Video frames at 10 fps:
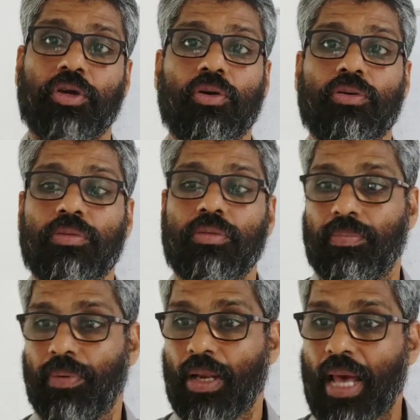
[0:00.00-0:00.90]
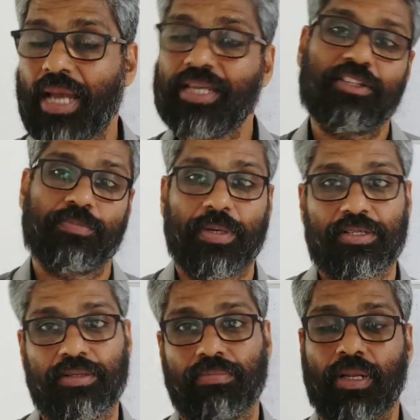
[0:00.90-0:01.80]
show polite
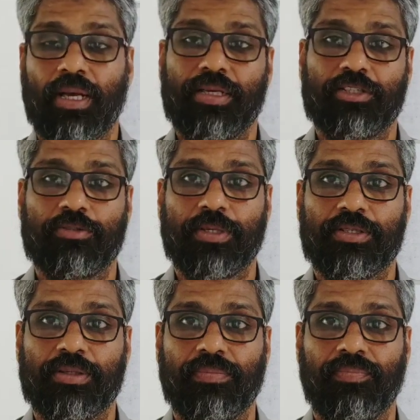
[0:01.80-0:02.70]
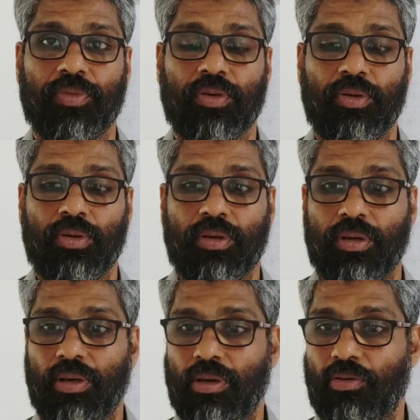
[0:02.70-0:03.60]
expression.
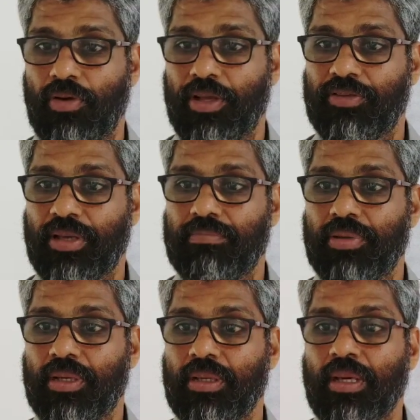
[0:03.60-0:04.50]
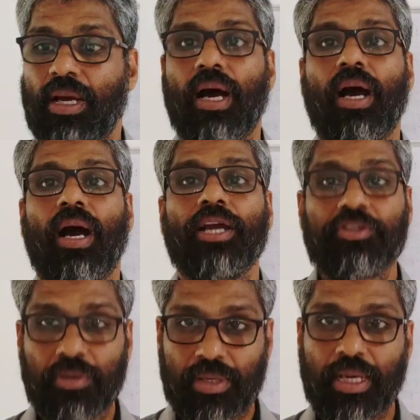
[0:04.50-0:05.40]
For example,
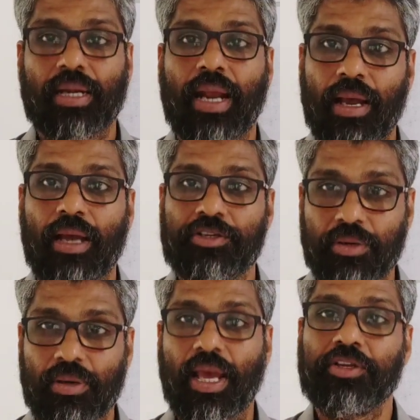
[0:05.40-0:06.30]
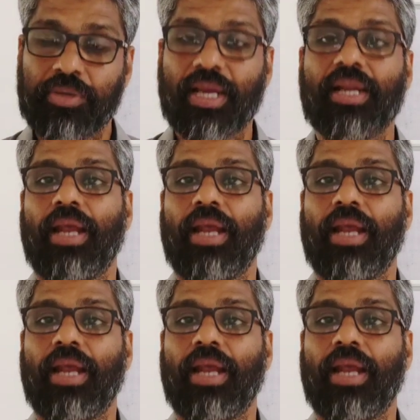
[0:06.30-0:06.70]
I should like to